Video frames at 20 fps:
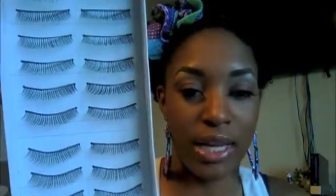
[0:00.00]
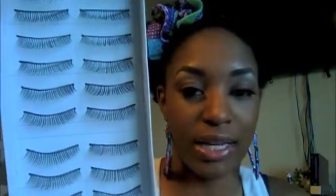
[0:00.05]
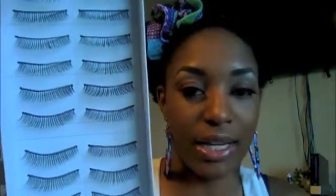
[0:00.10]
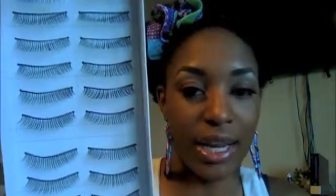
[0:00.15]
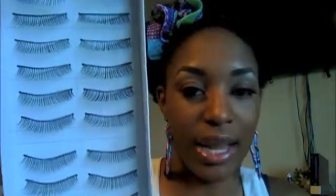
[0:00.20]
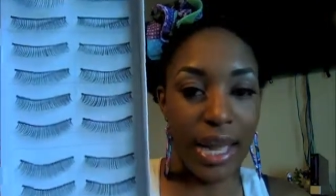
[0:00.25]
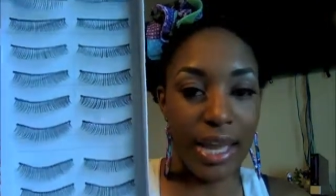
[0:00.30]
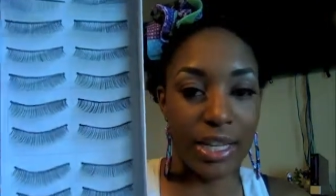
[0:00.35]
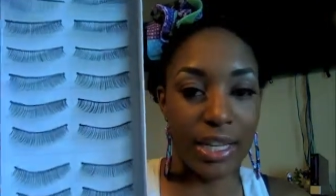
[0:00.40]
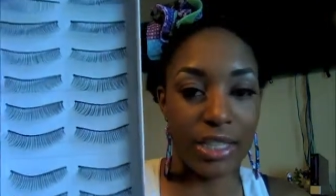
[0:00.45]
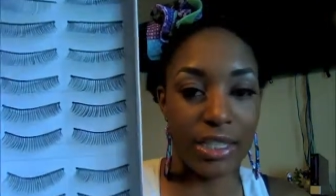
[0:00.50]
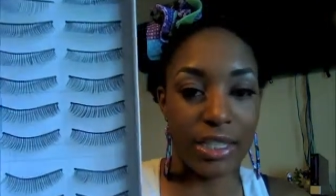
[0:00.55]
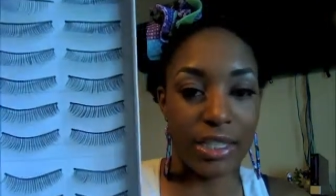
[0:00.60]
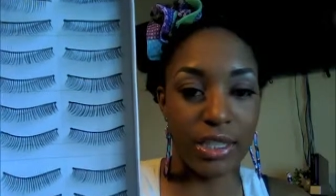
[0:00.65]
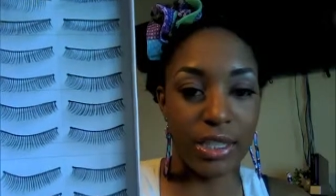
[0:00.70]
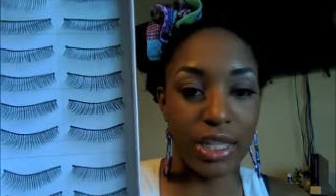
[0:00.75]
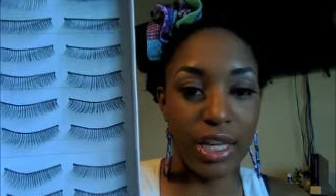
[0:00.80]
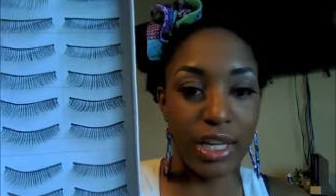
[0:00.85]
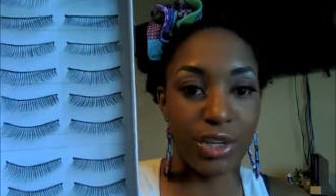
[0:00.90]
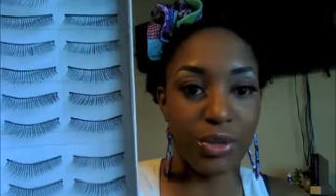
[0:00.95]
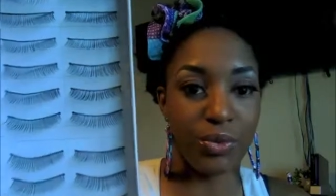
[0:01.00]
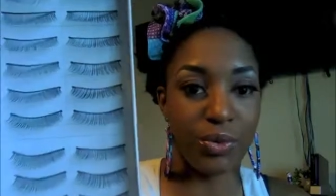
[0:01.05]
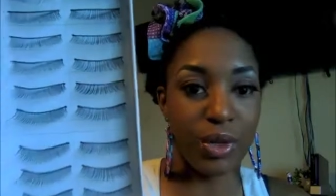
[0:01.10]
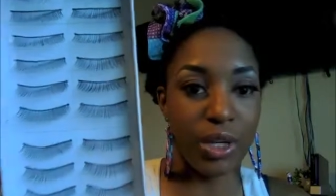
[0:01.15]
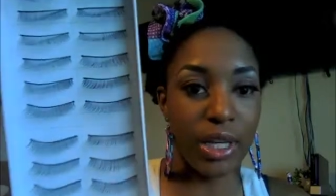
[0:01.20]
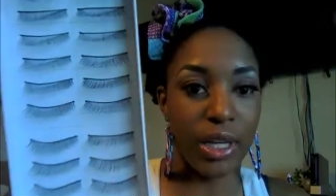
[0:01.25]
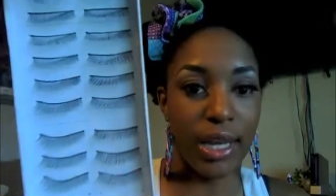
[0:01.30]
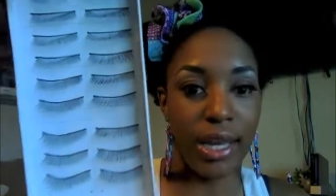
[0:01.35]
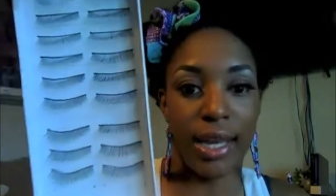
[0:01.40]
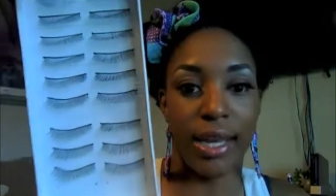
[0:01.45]
lashes and you
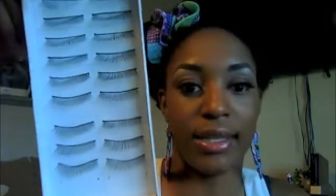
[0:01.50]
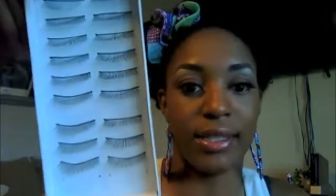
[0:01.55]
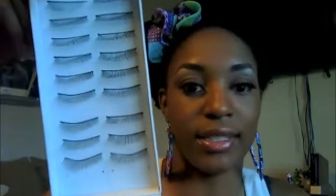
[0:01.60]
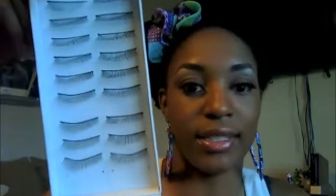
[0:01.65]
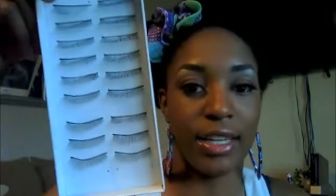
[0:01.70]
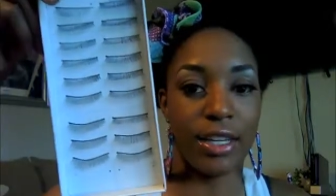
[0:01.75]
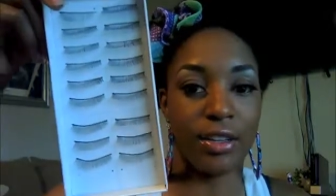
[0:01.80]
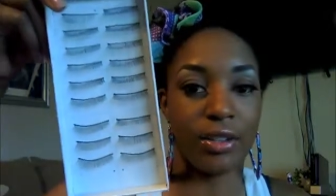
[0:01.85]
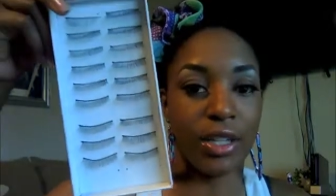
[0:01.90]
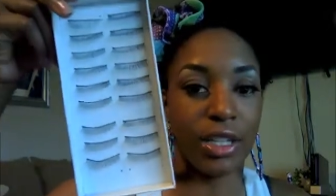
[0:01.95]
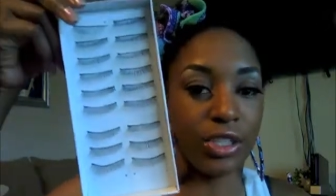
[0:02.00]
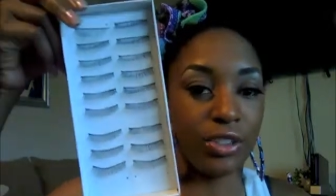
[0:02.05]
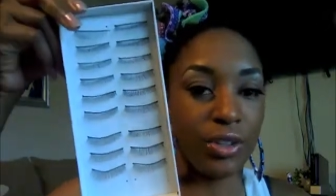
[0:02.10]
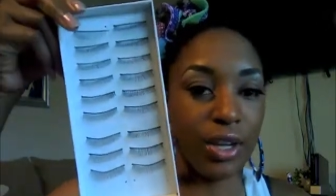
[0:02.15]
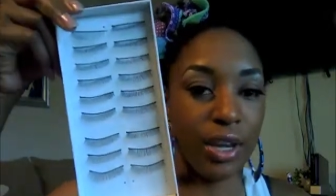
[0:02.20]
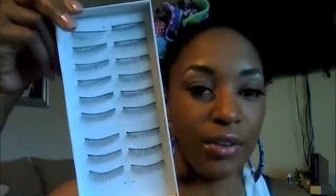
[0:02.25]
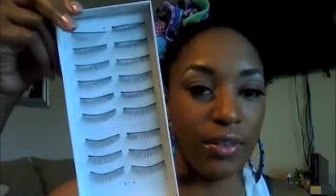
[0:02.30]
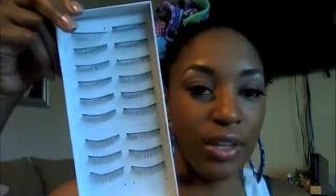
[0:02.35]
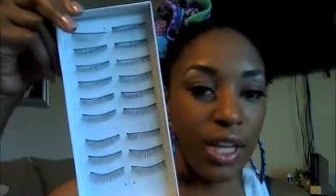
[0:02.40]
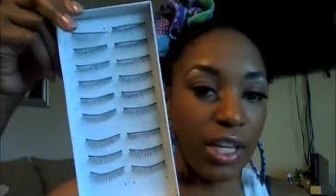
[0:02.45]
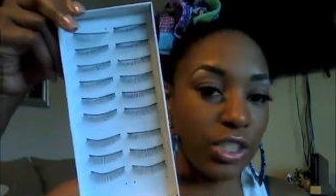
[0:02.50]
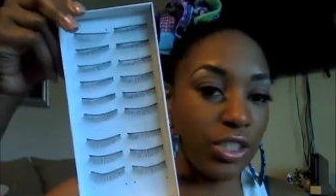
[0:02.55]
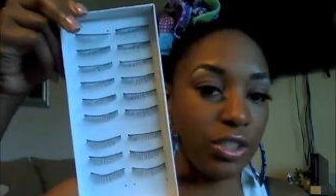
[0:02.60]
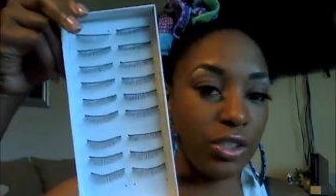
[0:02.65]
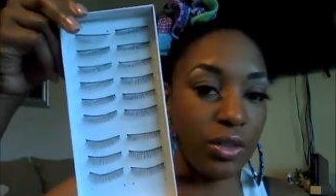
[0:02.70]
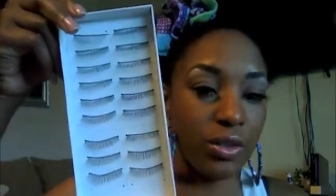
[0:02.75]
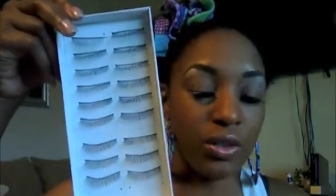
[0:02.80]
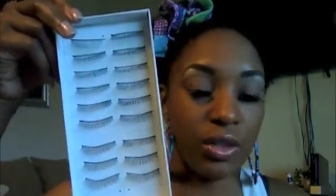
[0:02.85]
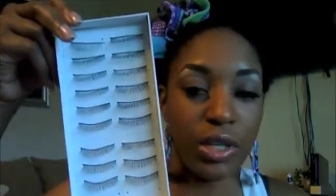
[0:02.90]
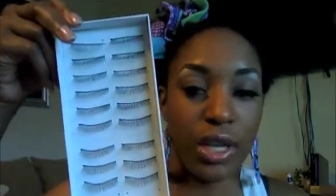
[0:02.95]
really can't tell that you have lashes
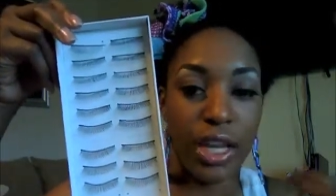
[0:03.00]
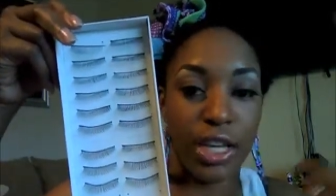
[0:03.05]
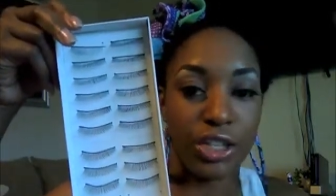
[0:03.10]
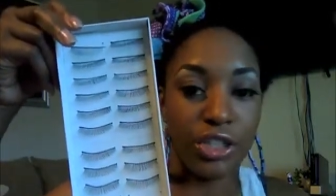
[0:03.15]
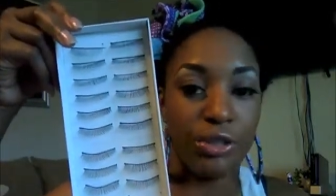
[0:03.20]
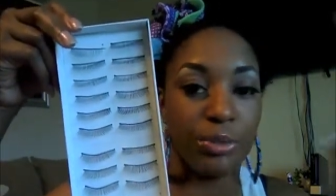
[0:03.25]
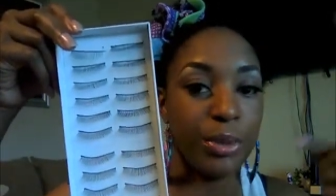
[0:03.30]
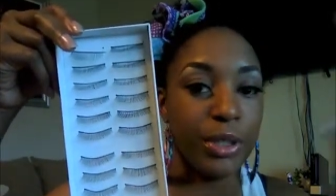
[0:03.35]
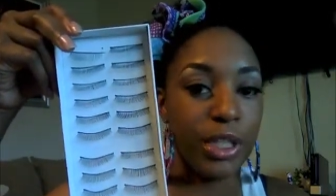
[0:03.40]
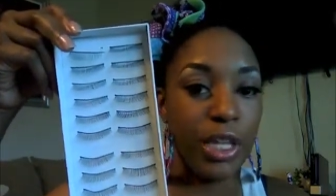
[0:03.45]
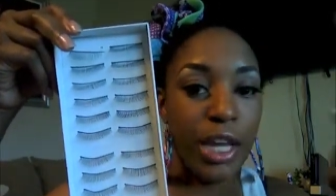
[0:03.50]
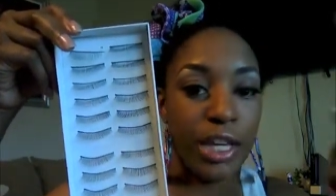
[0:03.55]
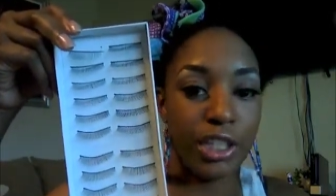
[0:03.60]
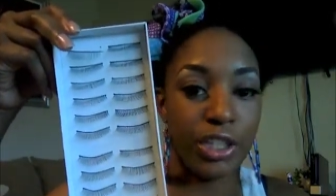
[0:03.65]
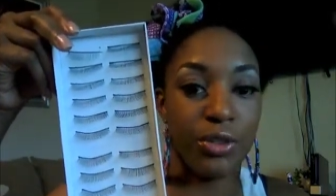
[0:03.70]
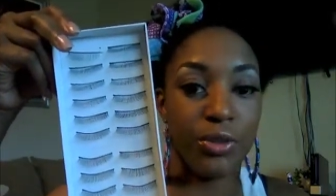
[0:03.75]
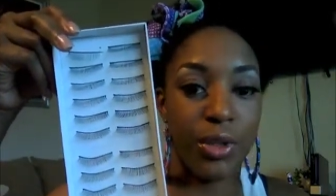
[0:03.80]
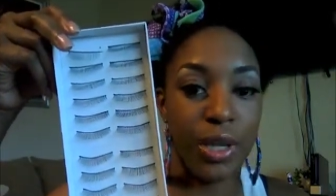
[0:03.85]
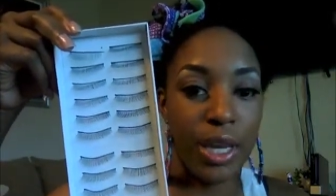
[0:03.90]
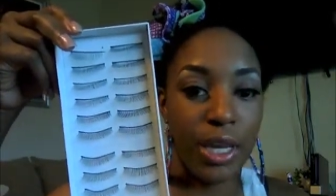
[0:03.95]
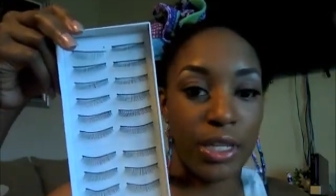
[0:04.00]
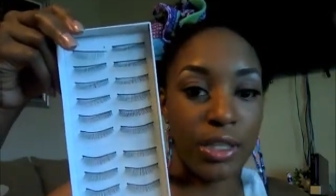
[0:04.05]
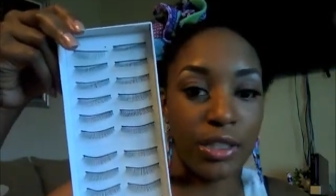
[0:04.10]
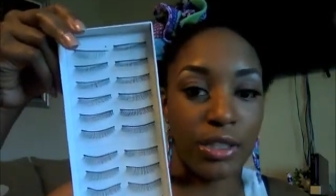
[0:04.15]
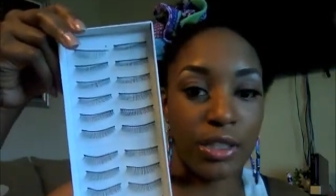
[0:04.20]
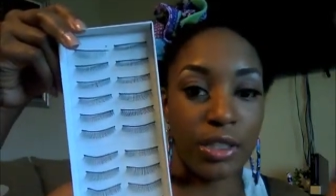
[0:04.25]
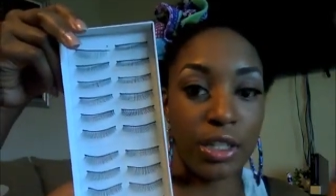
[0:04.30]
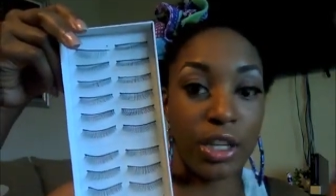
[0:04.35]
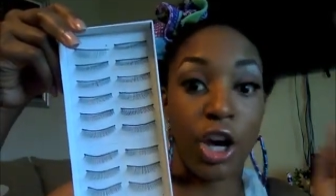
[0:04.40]
on in case you put like two coats